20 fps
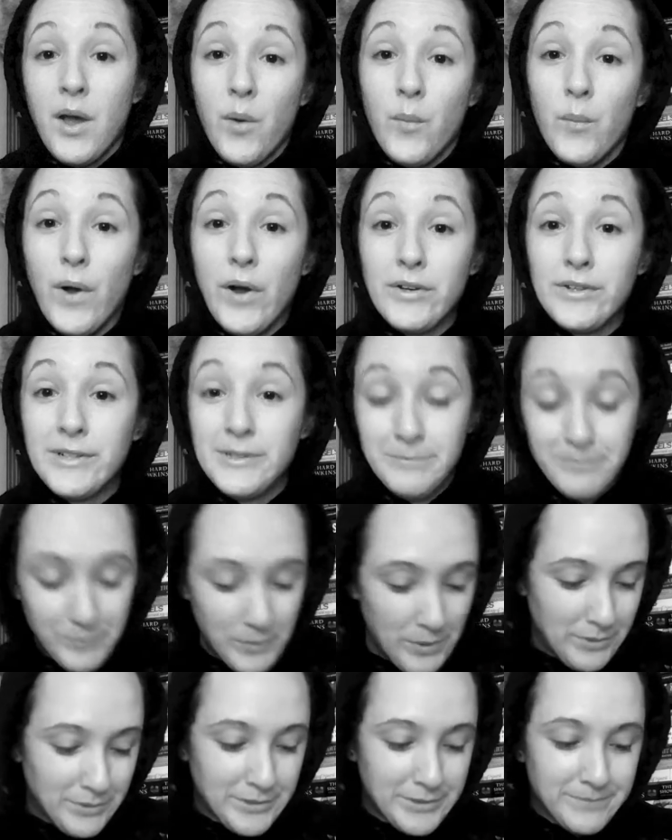Welcome,
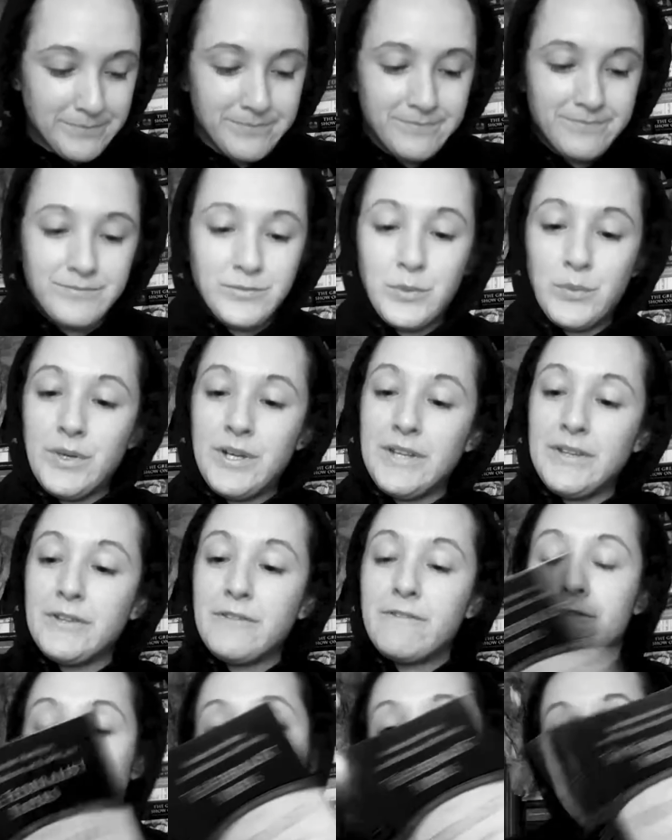welcome. We're reading the
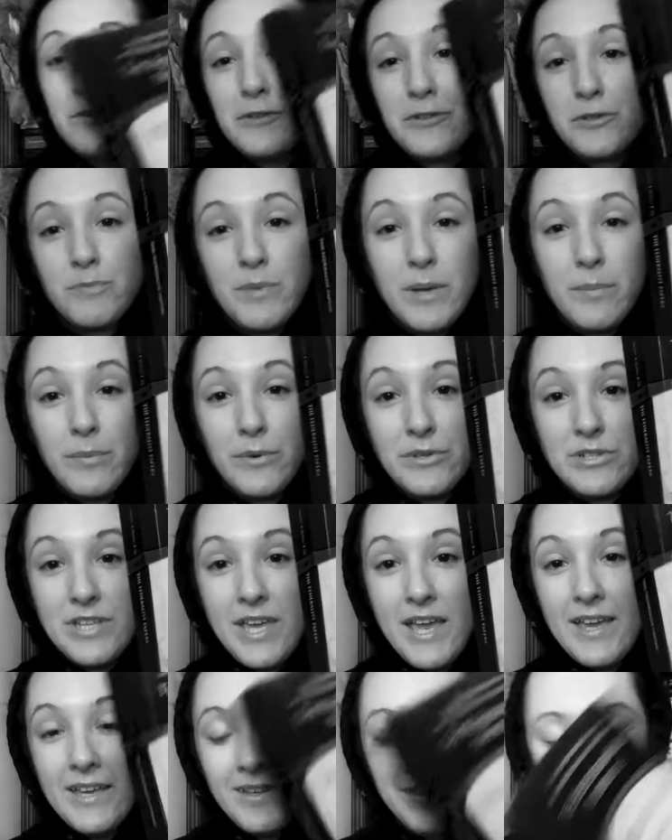Federalist Papers,
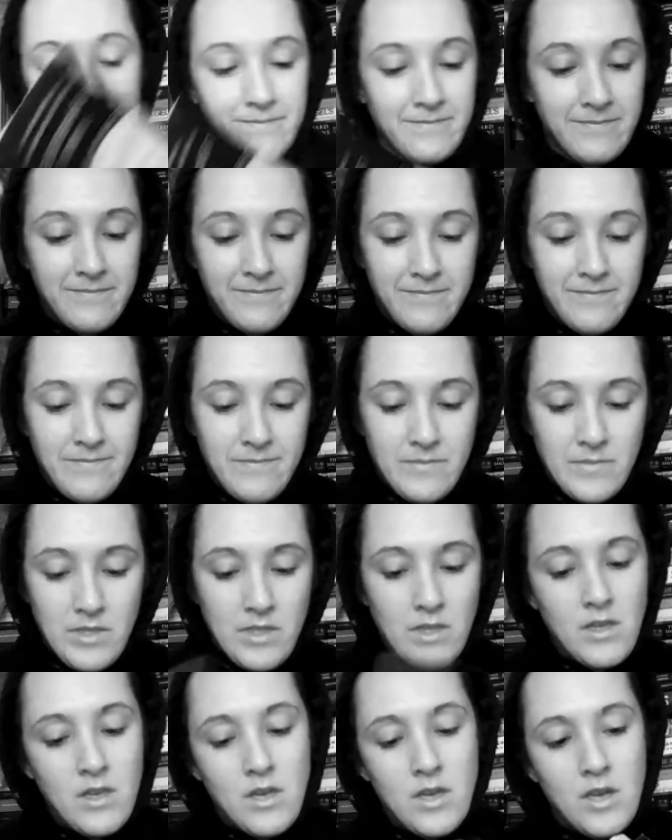okay?
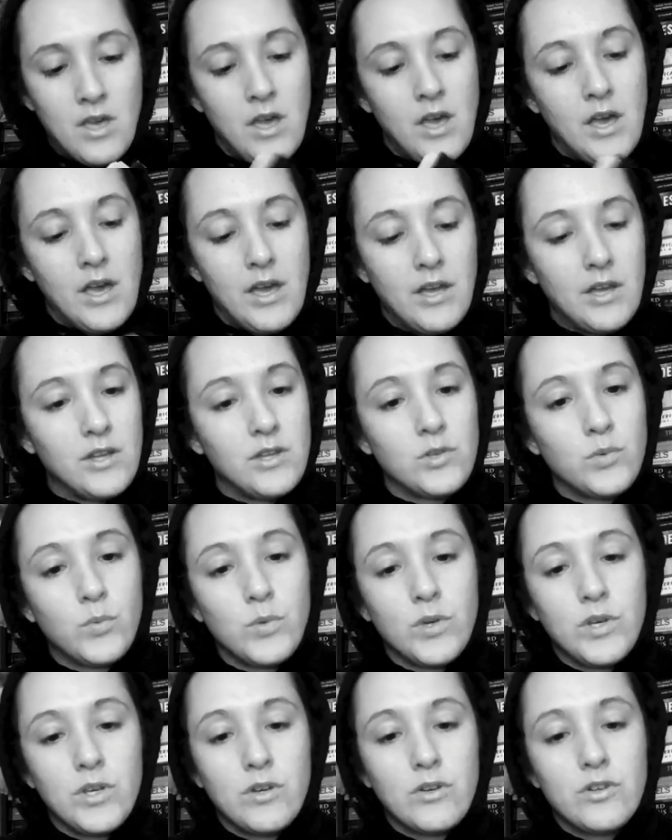And
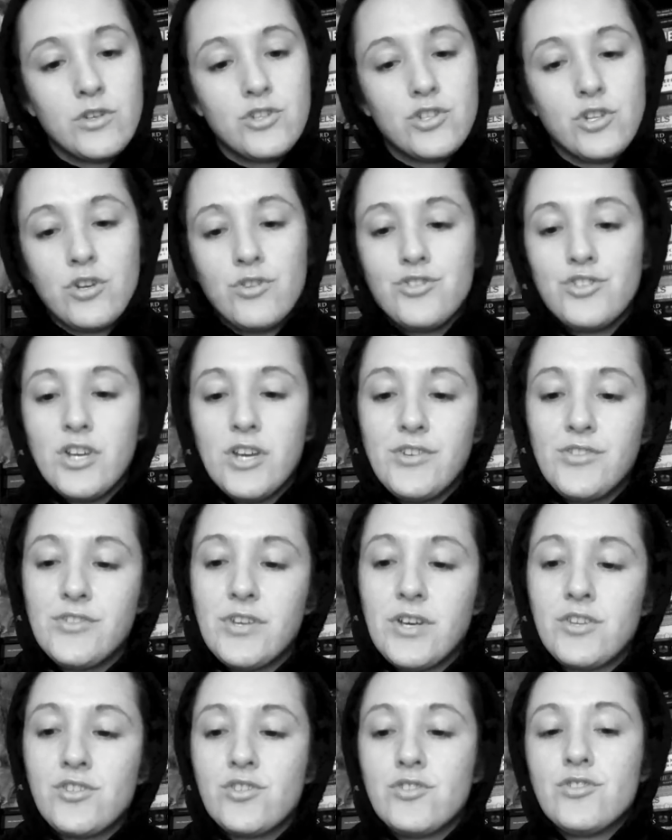we are in John Jay
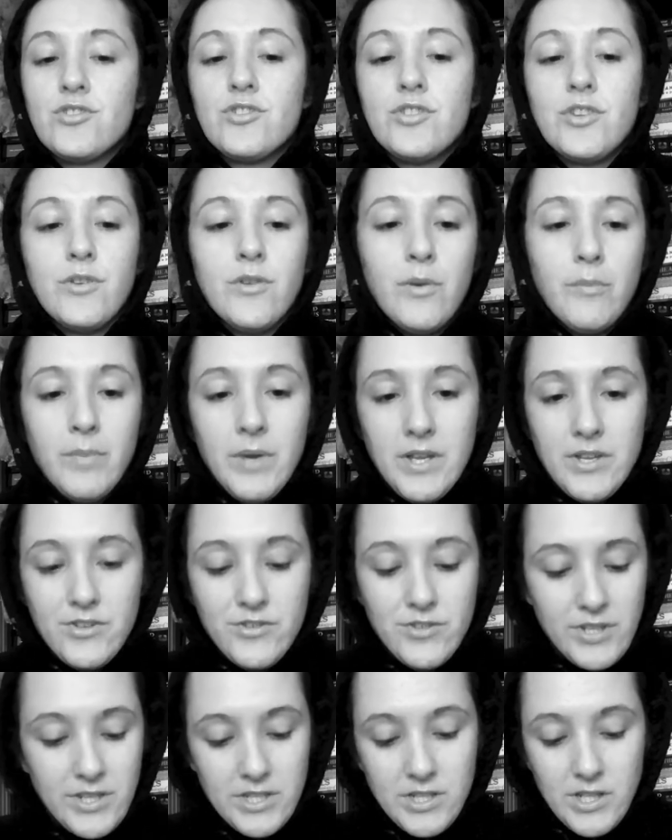section still on page
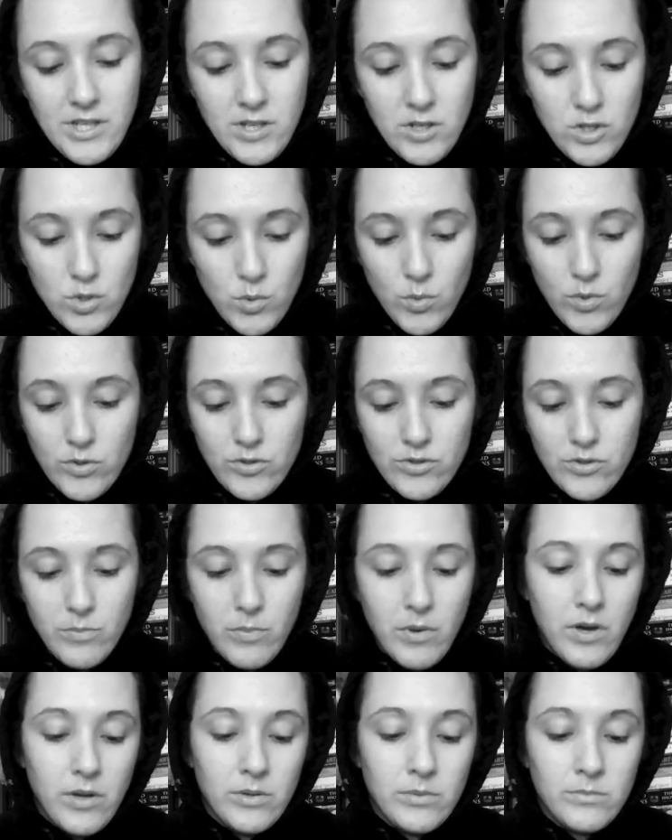16 towards the
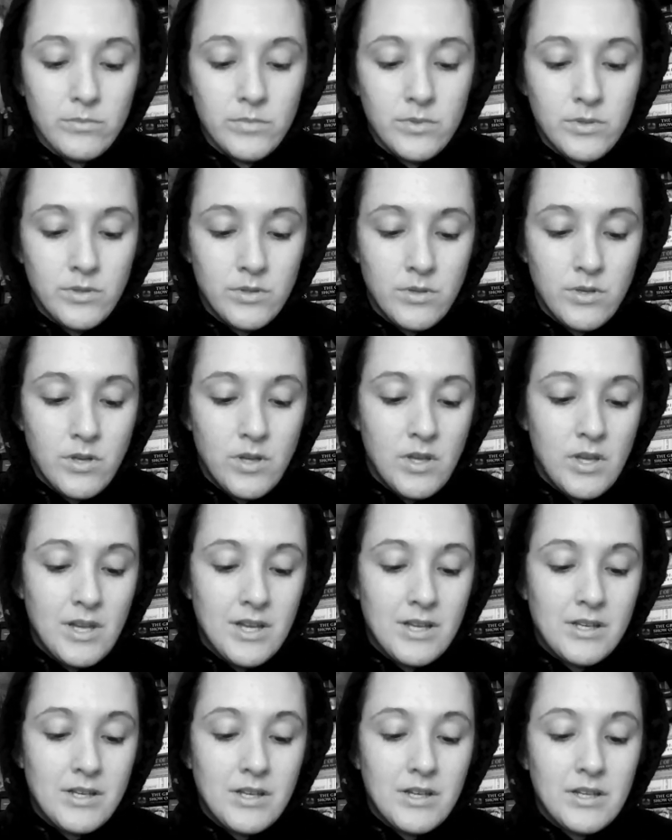bottom.
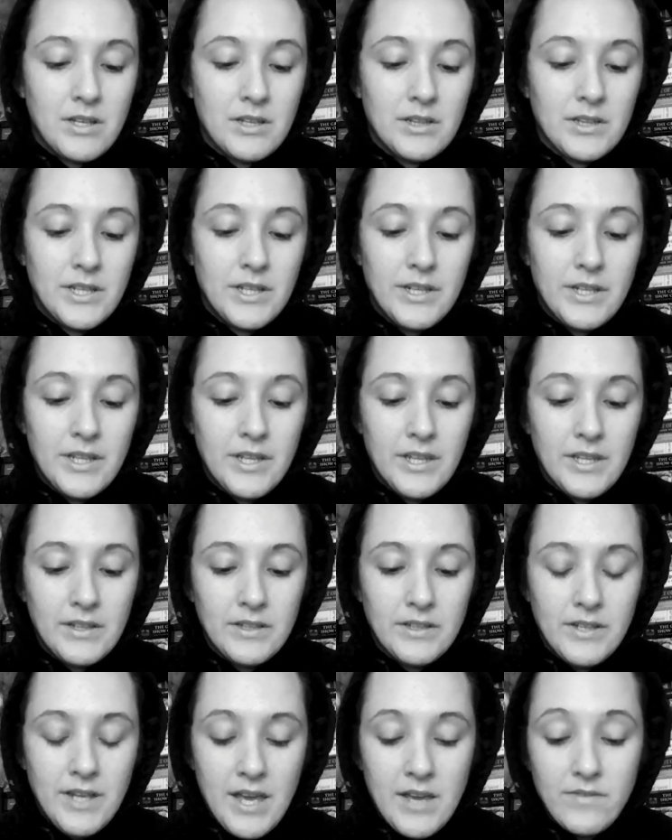Let
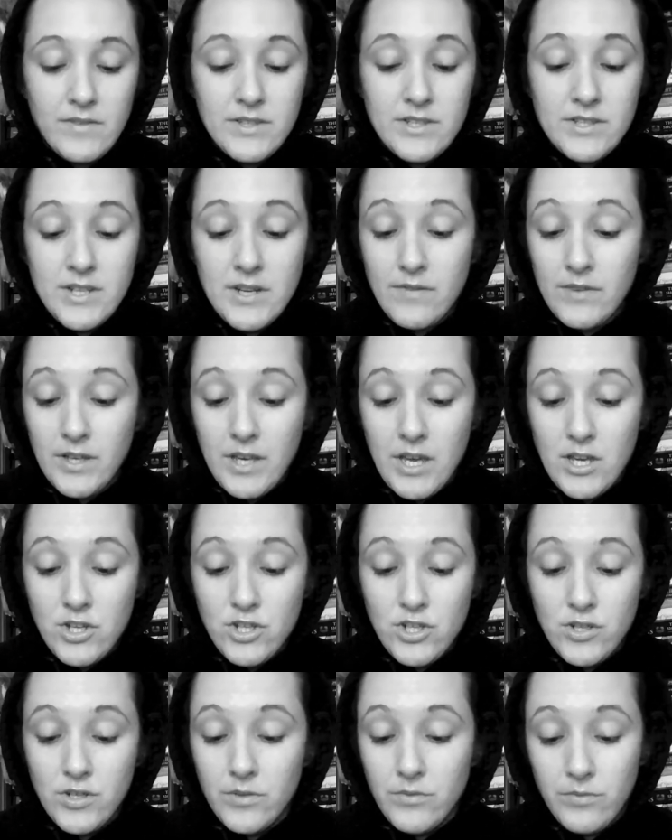England have its
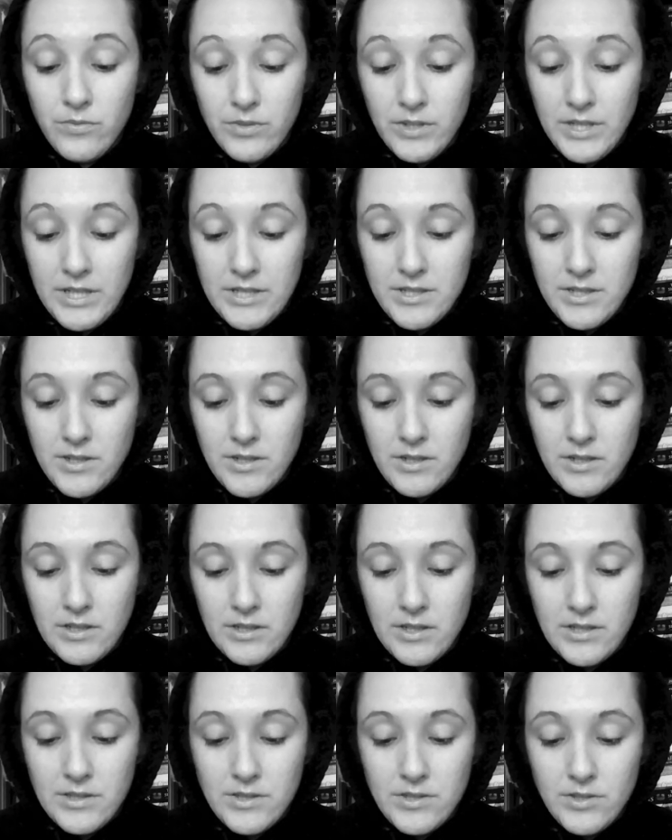navigation and fleet.
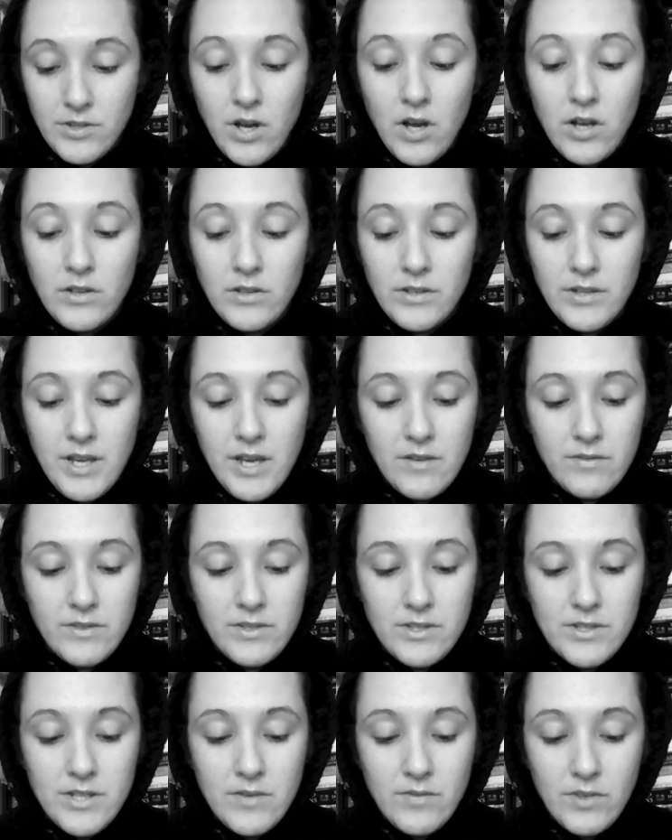Let Scotland have
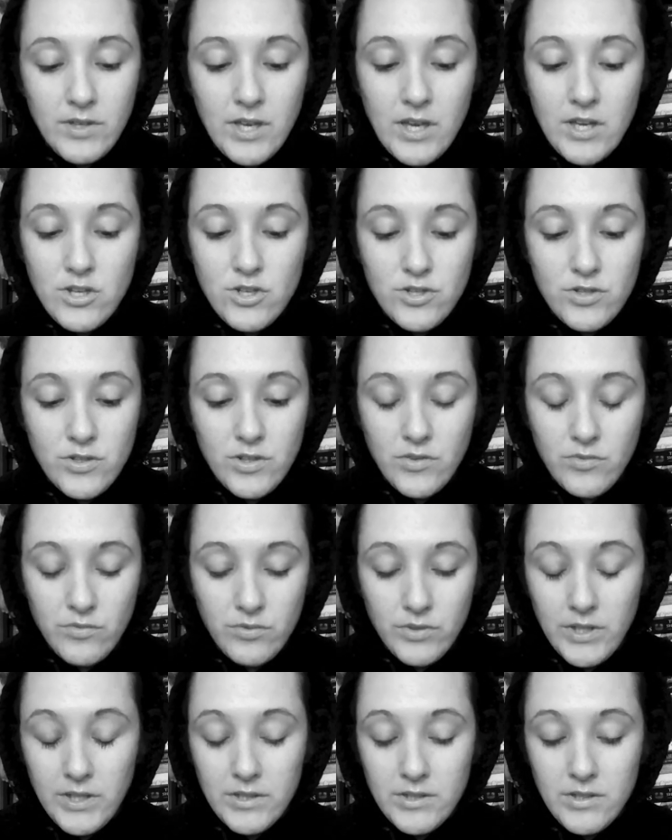its navigation and
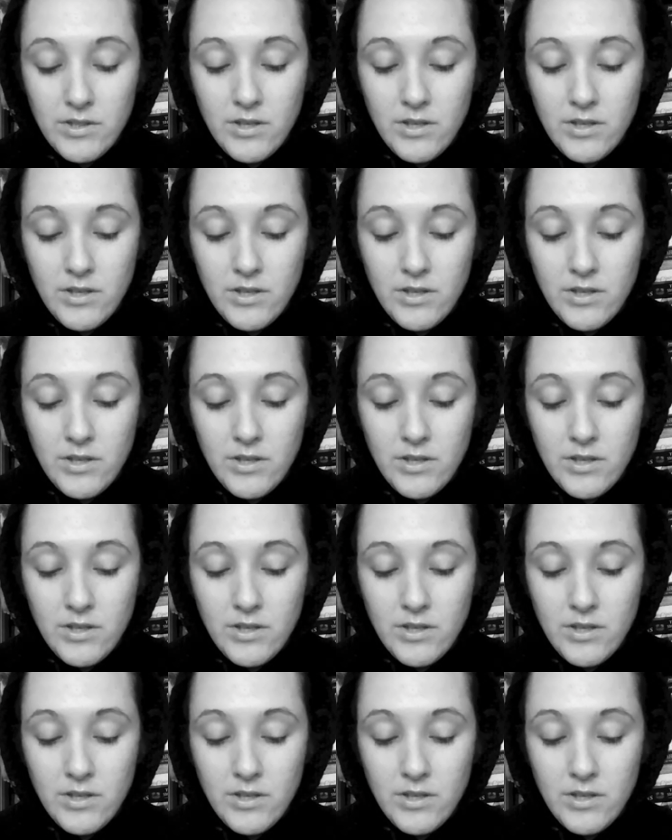fleet.